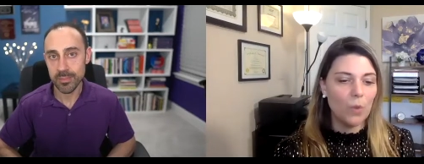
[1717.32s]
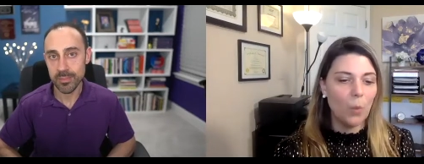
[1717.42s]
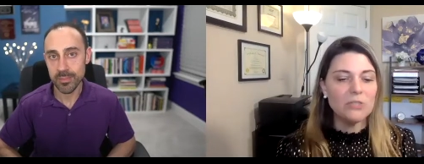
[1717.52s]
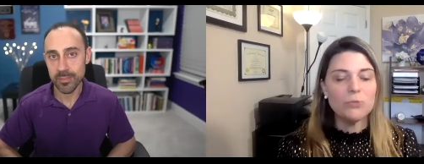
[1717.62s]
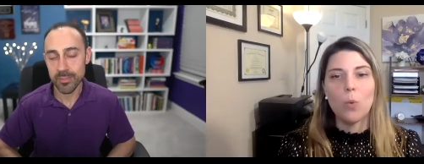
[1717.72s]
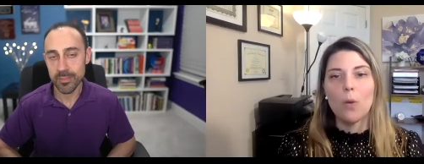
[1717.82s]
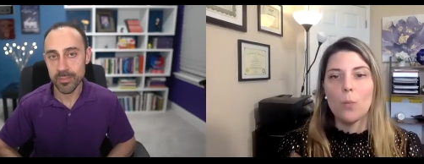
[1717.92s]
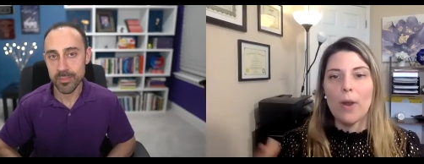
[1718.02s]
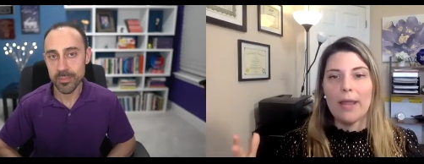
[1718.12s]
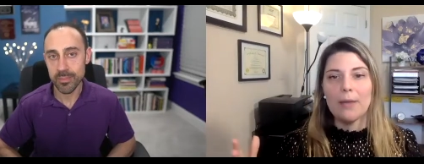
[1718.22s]
Speaker 1: what's
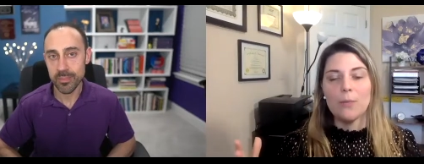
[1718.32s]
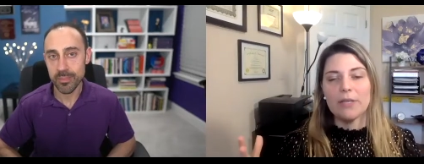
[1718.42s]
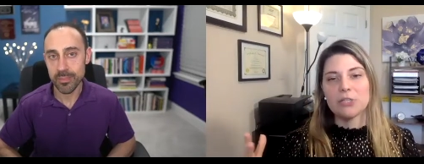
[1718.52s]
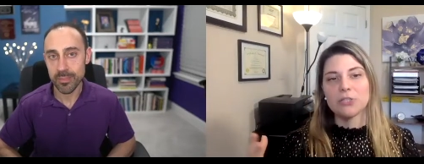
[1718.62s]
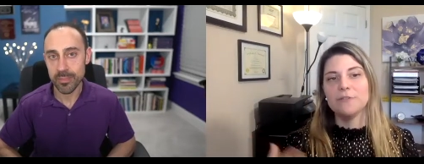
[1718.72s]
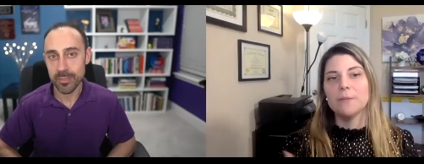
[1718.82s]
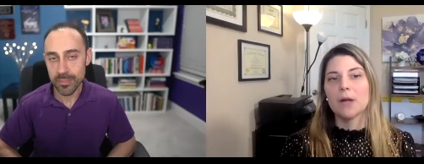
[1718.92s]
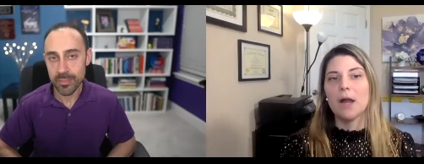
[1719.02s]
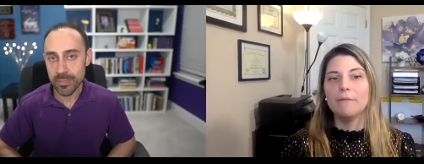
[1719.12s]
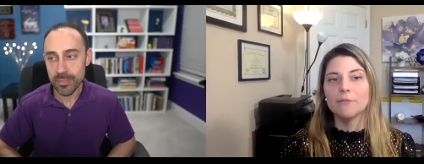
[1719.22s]
one way we can start to feel
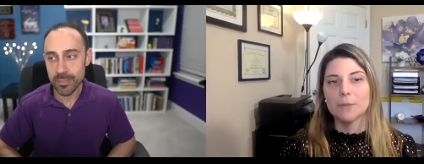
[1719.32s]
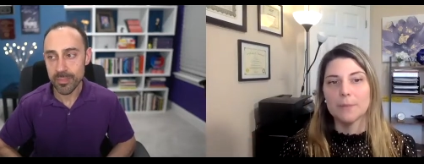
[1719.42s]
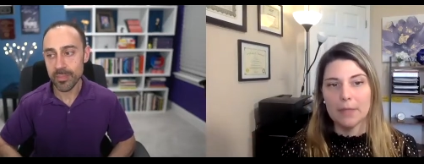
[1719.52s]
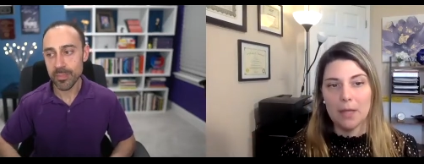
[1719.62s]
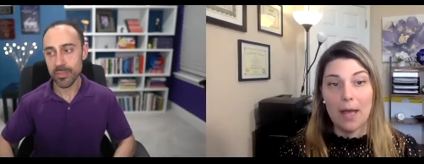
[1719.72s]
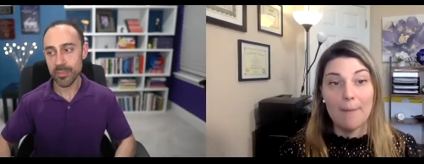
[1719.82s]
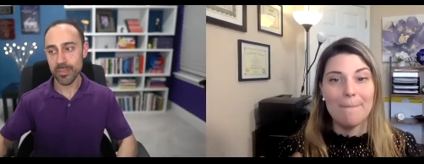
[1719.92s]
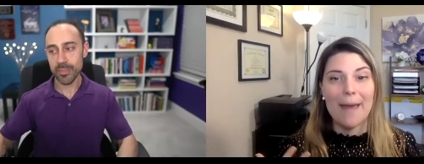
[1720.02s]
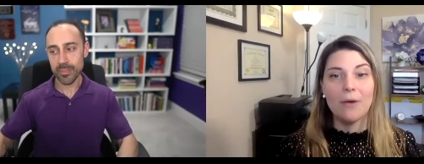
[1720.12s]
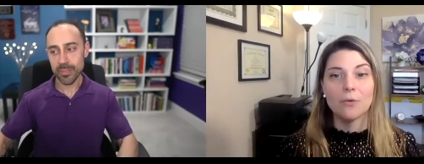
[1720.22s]
more comfortable
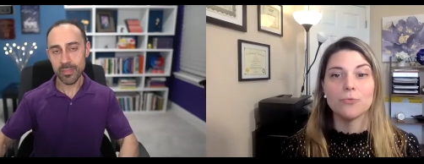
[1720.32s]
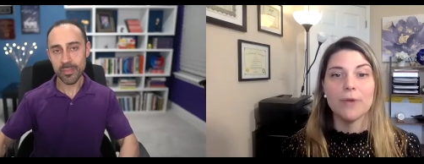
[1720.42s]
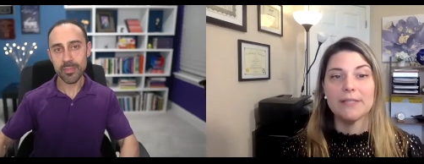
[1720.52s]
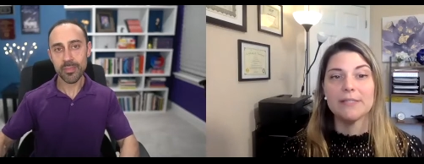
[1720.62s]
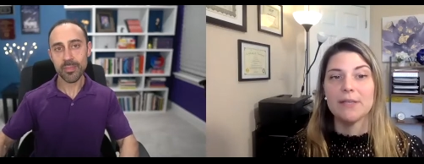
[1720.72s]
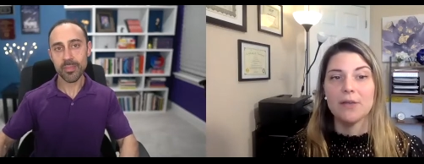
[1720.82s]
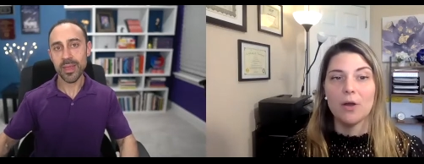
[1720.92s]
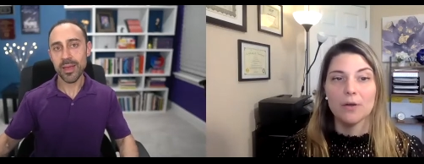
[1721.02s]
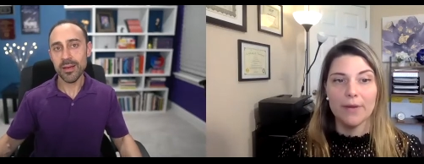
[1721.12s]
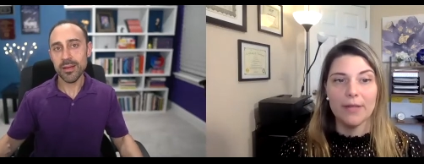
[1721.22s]
about raising
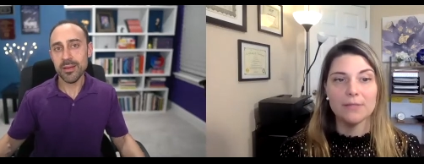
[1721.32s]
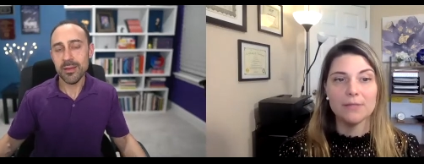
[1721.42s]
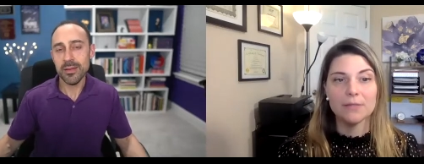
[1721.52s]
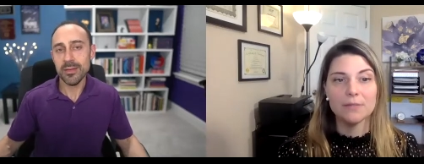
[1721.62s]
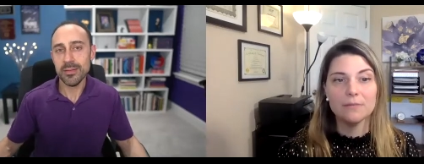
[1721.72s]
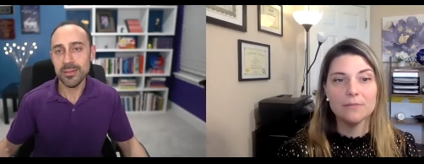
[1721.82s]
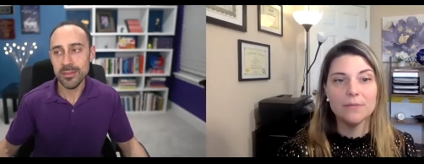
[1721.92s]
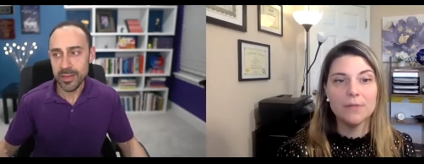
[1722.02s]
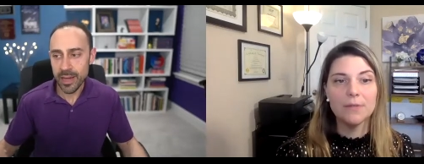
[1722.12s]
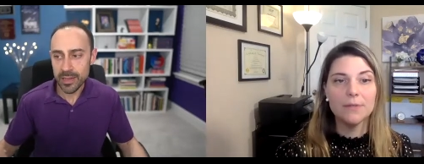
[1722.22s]
our rates
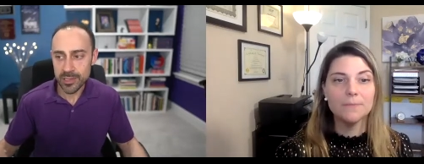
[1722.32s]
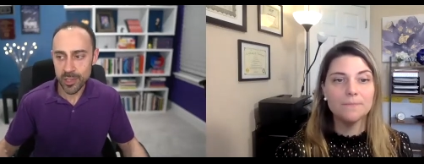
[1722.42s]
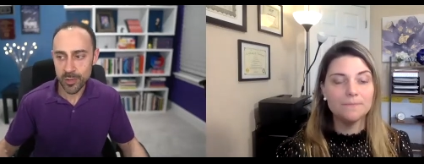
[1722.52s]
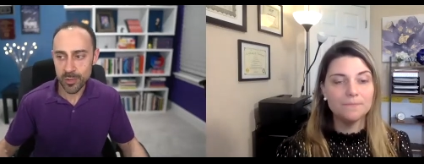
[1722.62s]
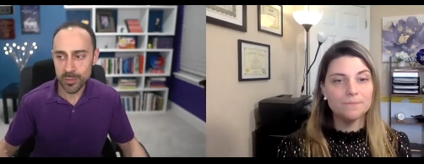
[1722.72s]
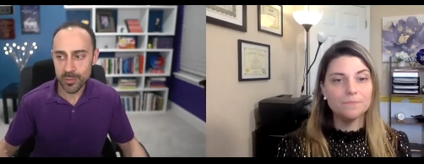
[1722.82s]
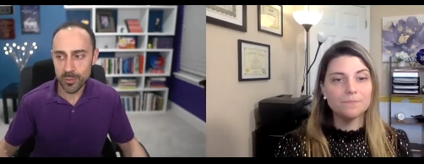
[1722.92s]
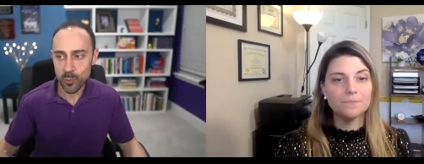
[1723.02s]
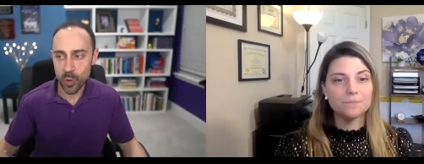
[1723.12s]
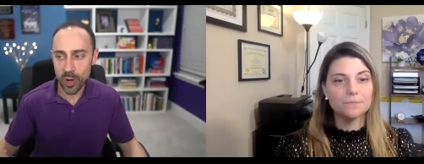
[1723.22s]
Speaker 2: yeah so
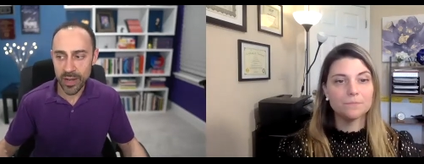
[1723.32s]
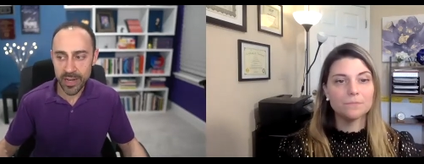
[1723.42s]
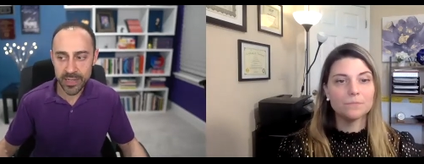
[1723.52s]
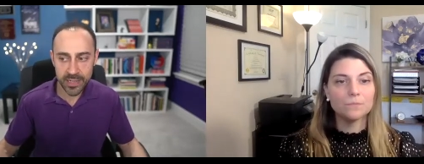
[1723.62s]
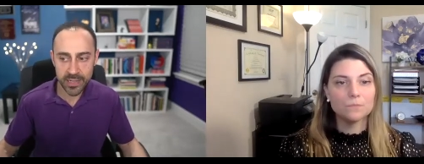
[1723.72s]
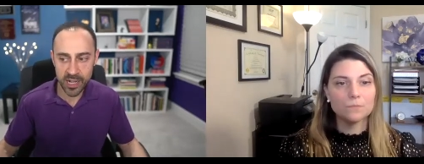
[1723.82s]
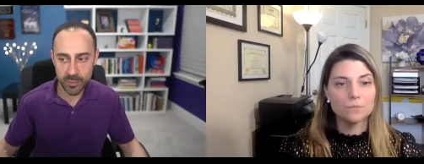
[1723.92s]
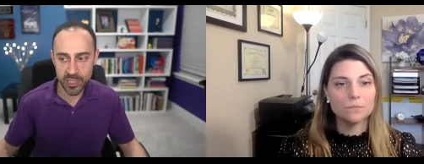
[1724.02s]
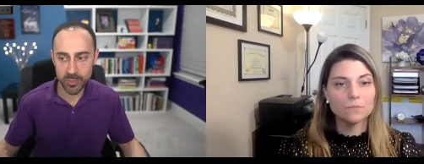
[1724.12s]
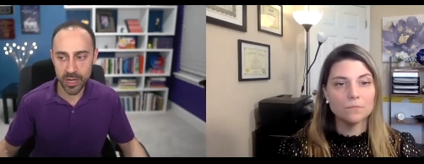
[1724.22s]
one idea
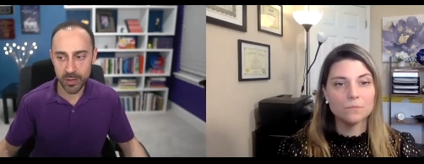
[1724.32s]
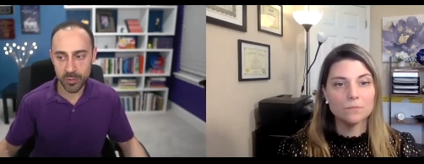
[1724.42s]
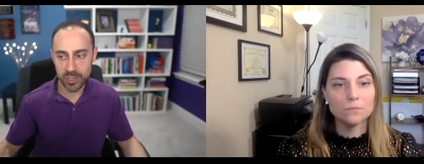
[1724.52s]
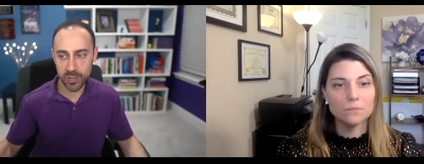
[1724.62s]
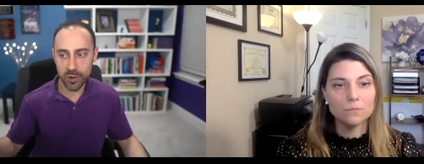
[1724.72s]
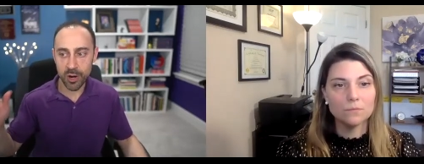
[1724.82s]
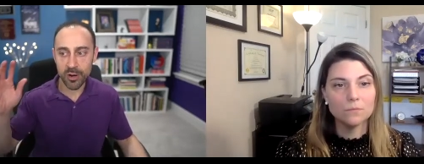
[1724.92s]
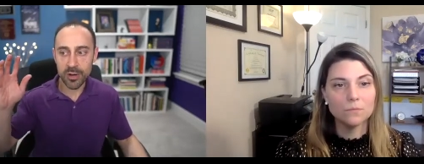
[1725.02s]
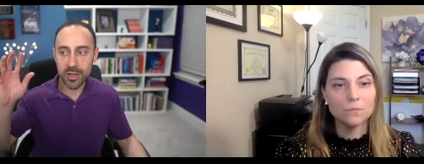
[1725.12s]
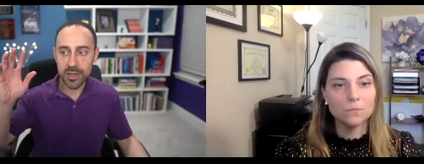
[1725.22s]
comes to mind which there
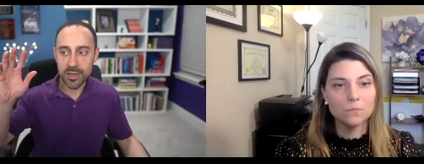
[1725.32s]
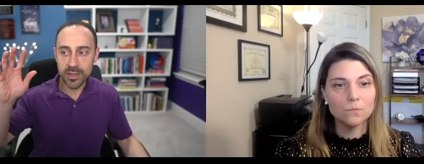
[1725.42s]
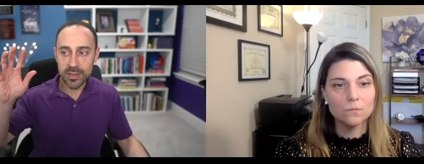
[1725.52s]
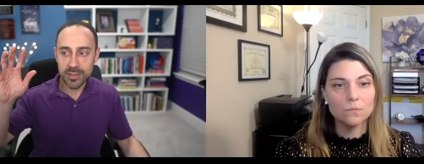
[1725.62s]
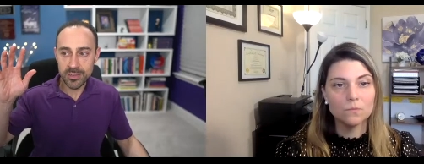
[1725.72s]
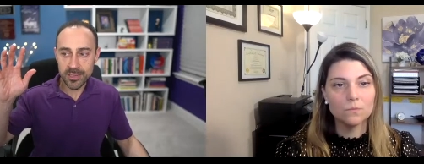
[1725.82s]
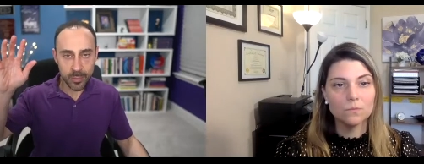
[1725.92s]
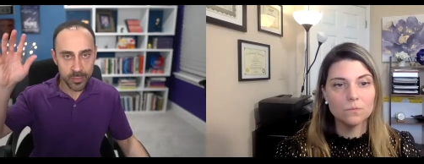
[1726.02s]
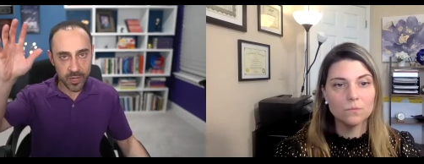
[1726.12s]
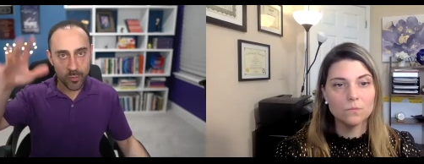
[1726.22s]
are
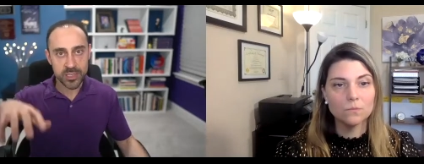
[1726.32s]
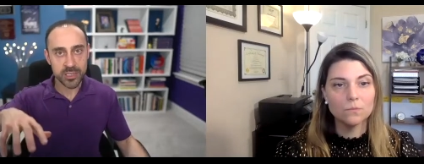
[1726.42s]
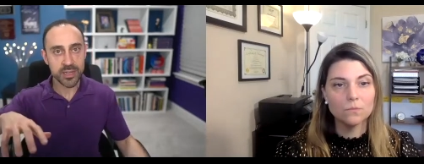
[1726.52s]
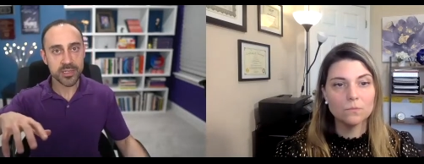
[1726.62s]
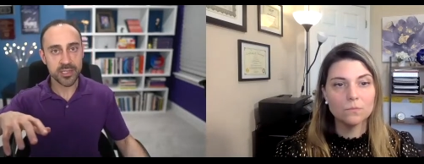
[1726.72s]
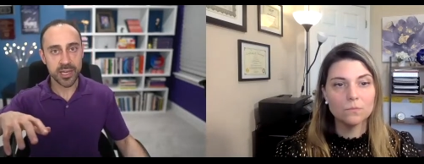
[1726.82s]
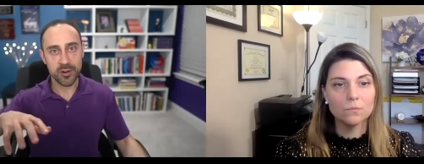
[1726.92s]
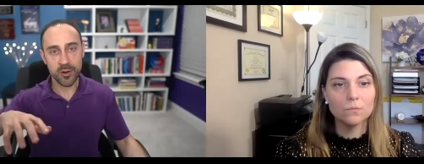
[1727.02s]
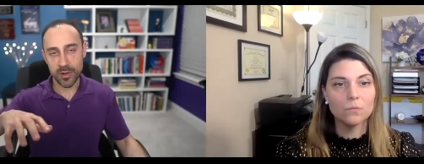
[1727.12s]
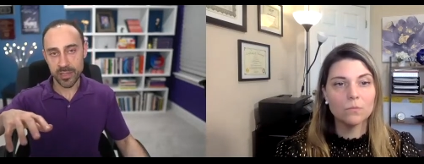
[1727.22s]
some linguistics that
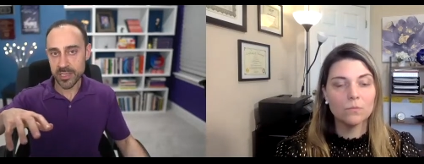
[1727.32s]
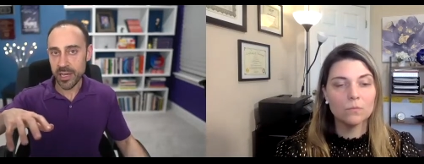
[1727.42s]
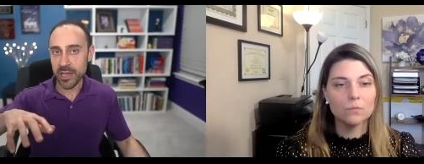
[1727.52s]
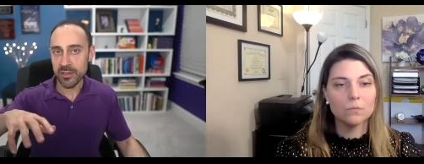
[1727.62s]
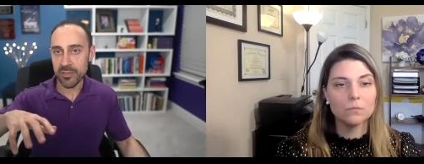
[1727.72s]
are inside of